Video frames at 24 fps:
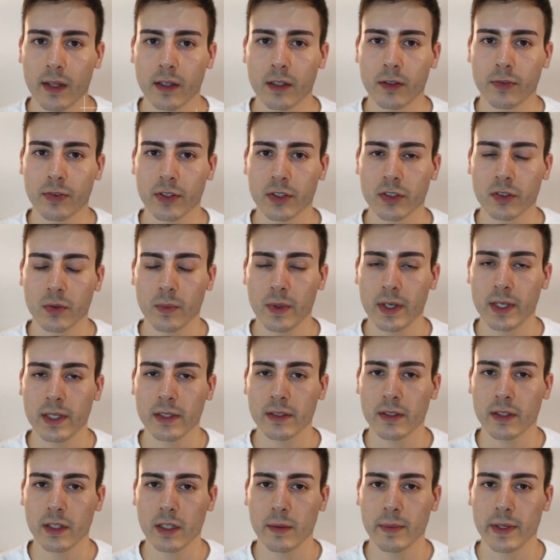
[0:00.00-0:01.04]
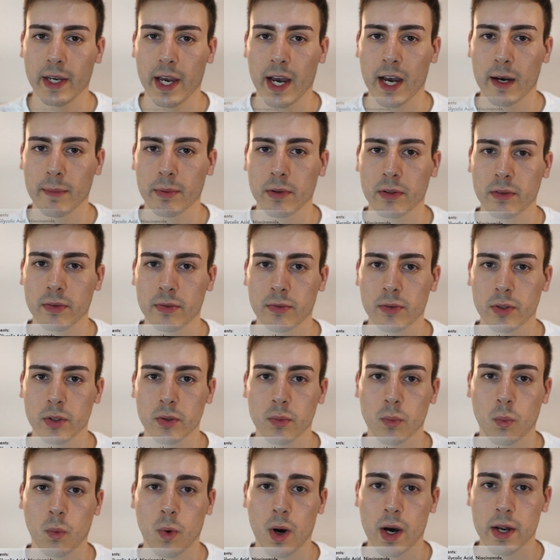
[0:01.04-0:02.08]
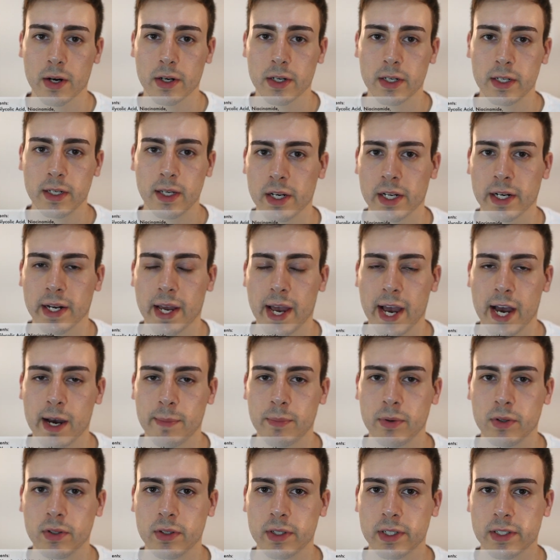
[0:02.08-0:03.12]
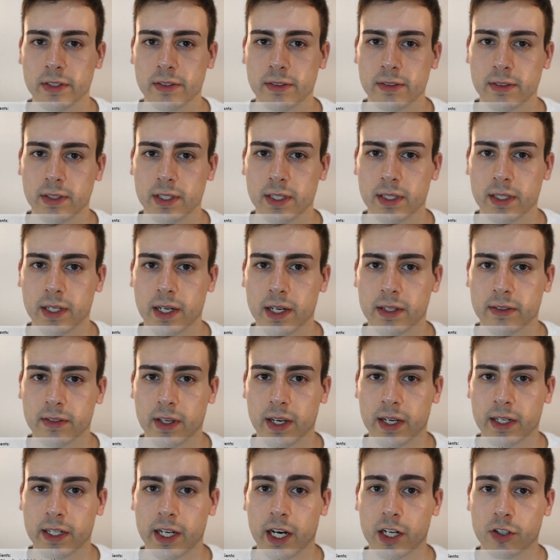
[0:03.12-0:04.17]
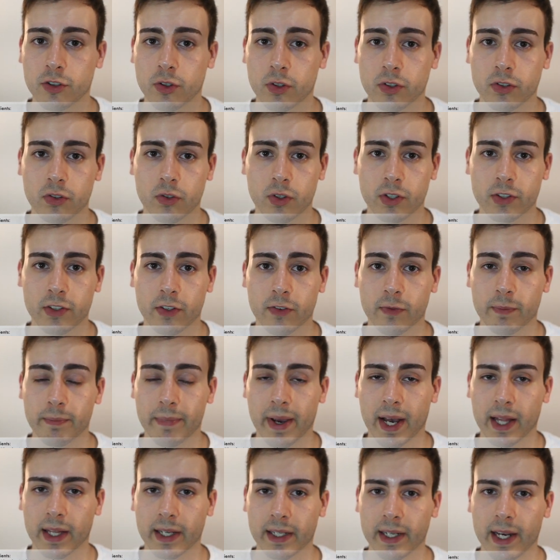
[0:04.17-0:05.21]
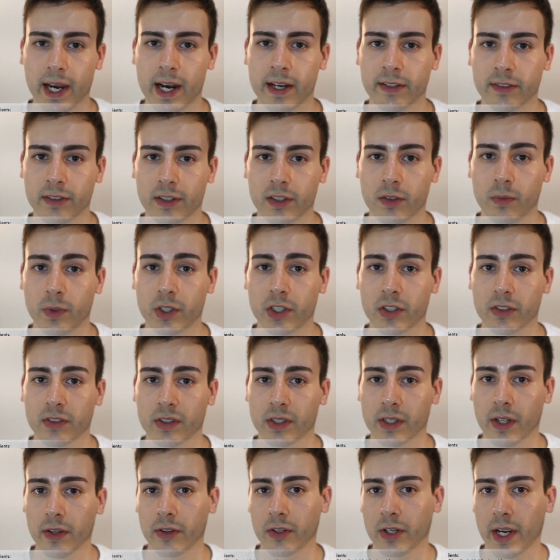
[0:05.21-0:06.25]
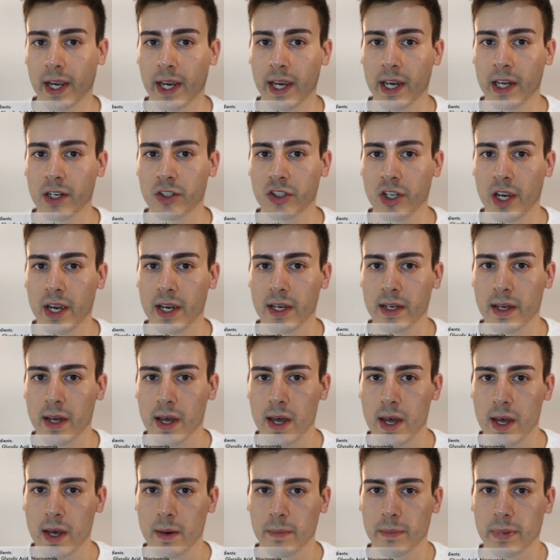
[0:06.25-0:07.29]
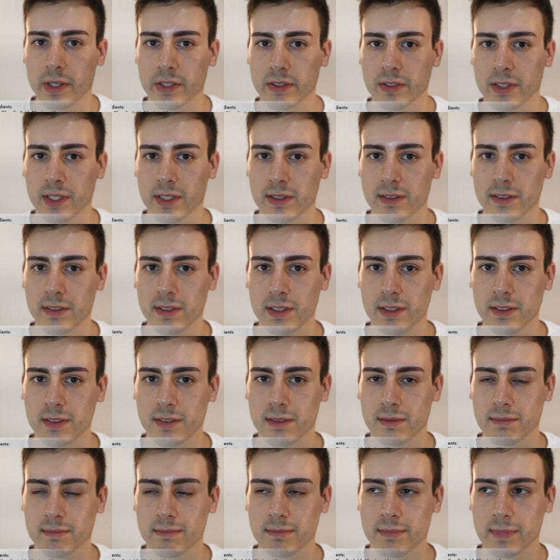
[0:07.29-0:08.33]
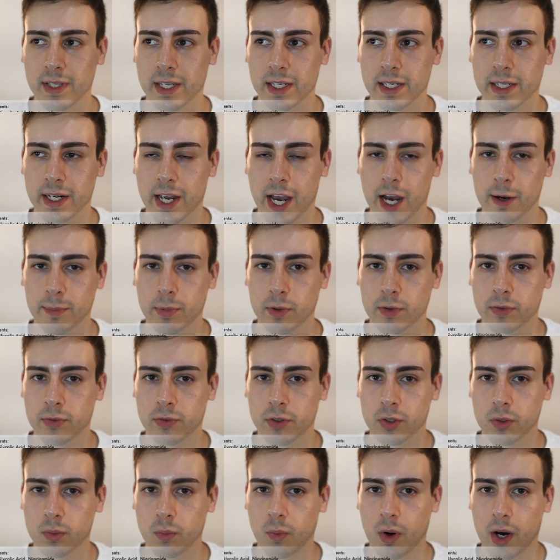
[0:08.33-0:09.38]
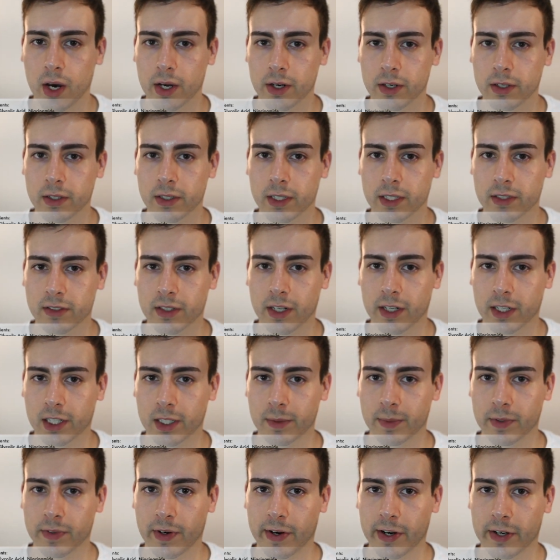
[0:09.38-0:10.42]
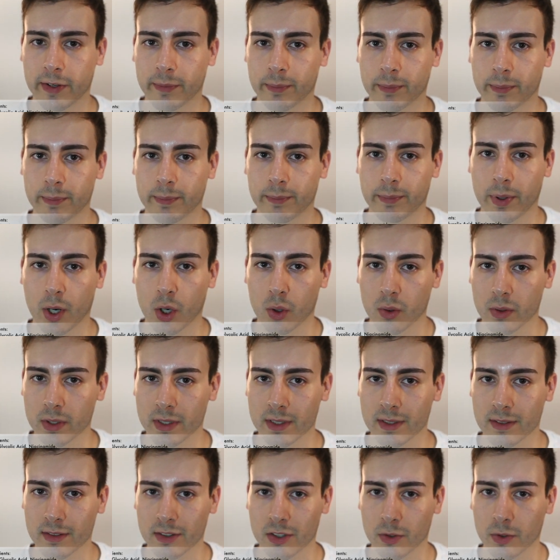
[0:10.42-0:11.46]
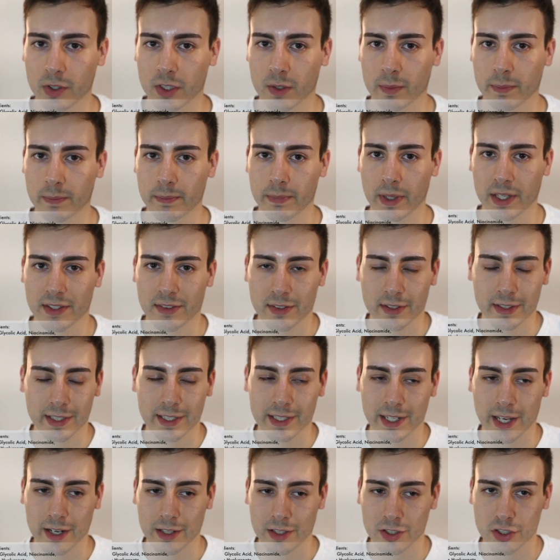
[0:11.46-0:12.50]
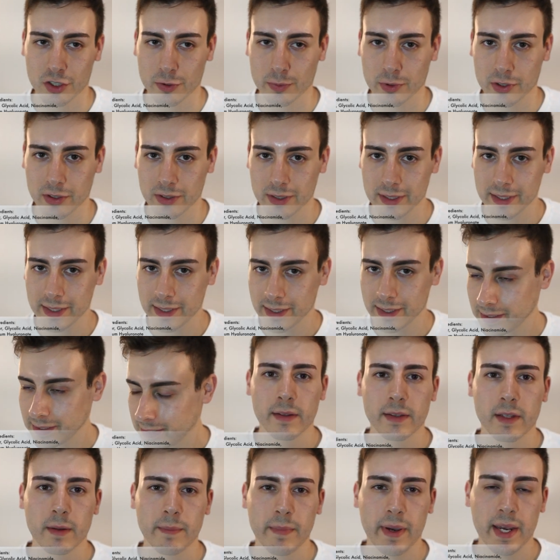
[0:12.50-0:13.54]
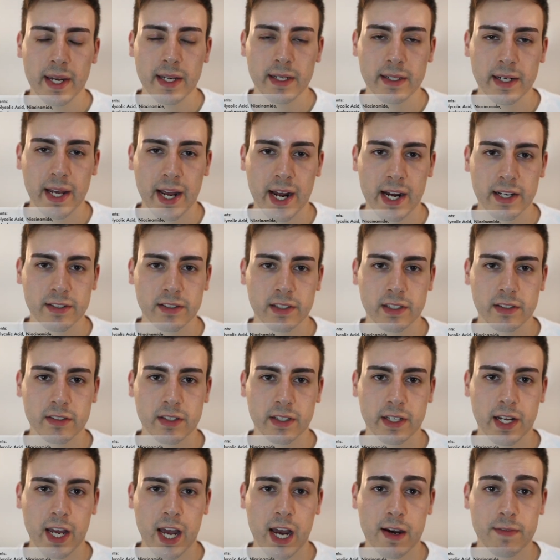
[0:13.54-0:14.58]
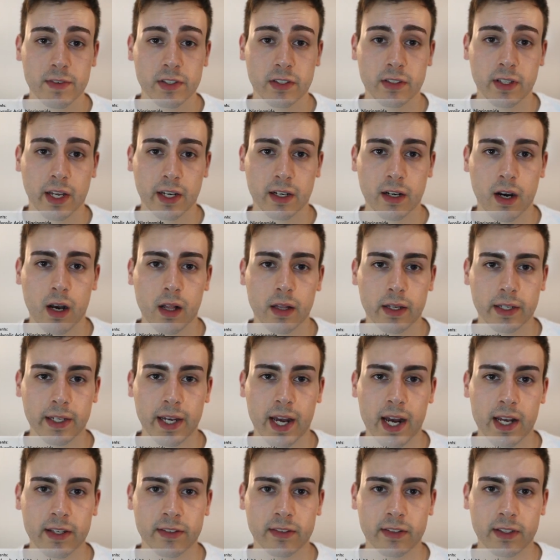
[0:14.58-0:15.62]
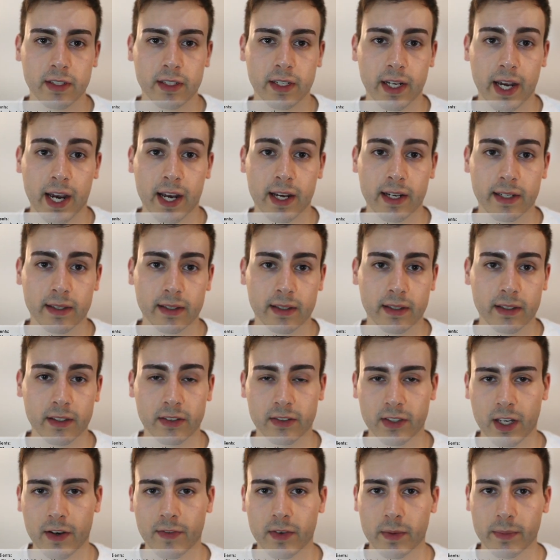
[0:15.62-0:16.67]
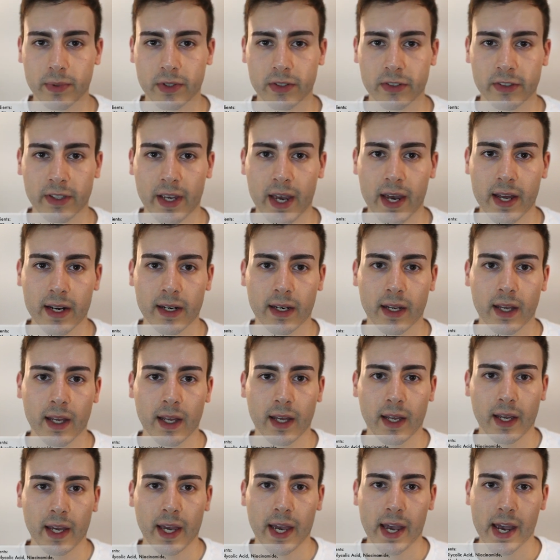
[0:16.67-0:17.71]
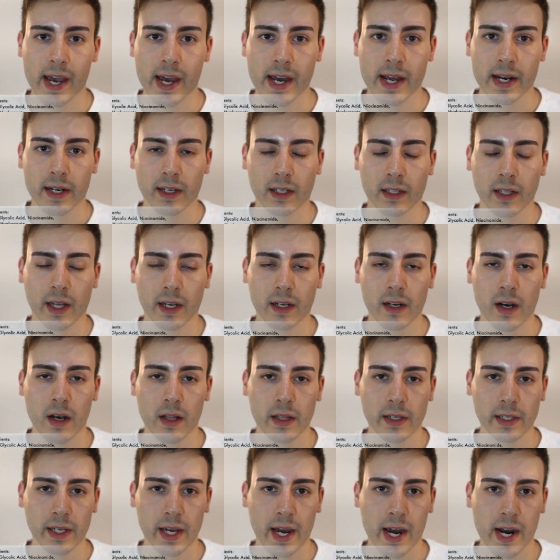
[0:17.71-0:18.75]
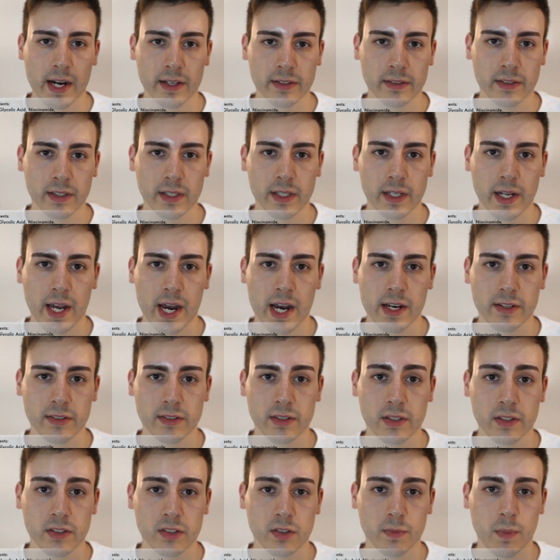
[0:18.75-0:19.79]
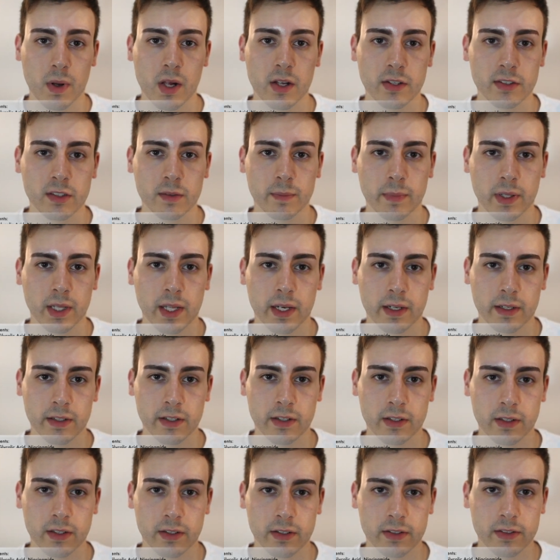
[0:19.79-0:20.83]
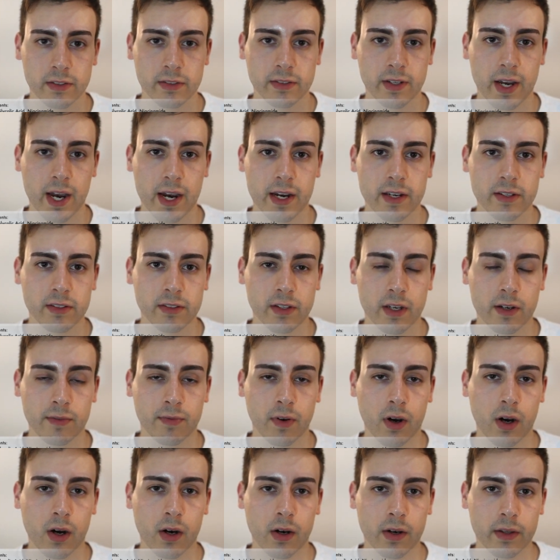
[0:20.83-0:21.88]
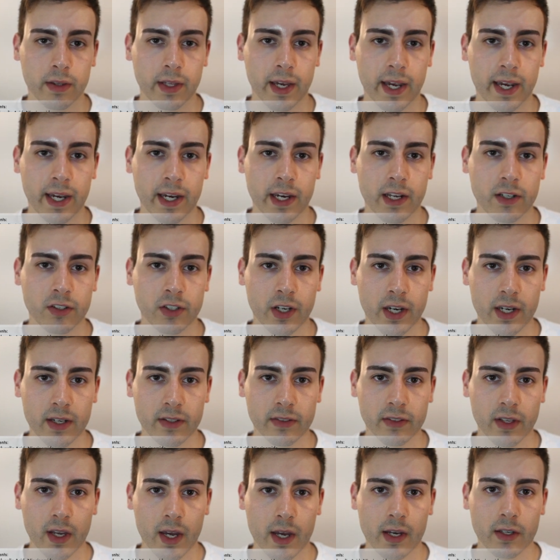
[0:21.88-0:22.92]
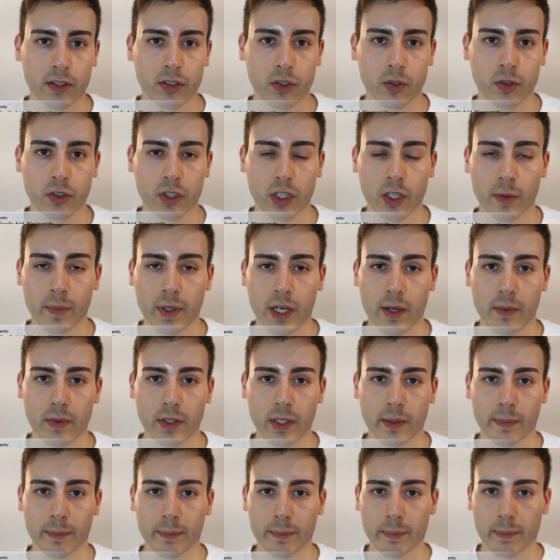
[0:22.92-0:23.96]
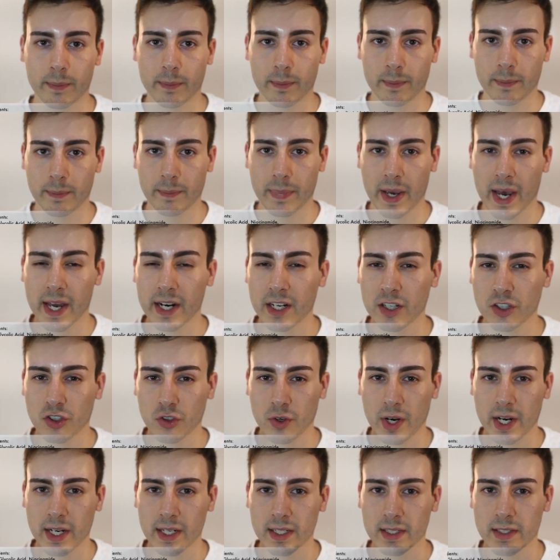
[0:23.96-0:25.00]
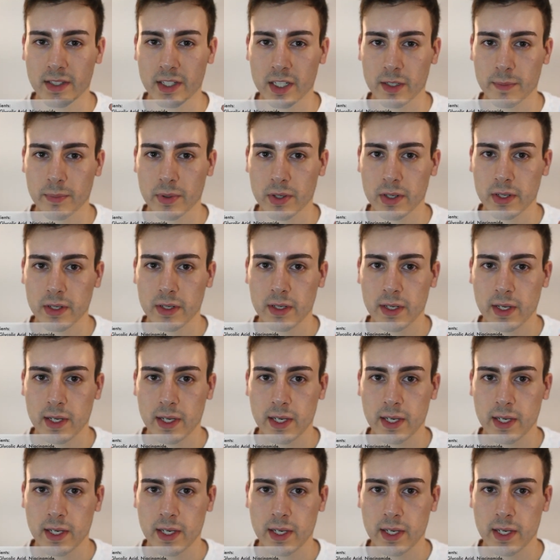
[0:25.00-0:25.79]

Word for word: The first one is gonna be apple fruit water. And apple is seen as a natural source of malic acid, which is another A H A. But since it's like an apple fruit water, it's not gonna be very potent, so it's basically negligible. The main acid it's gonna have is glycolic acid at the seven percent. And glycolic acid has the smallest molecular size of all the A H As, so it's gonna be able to penetrate deeper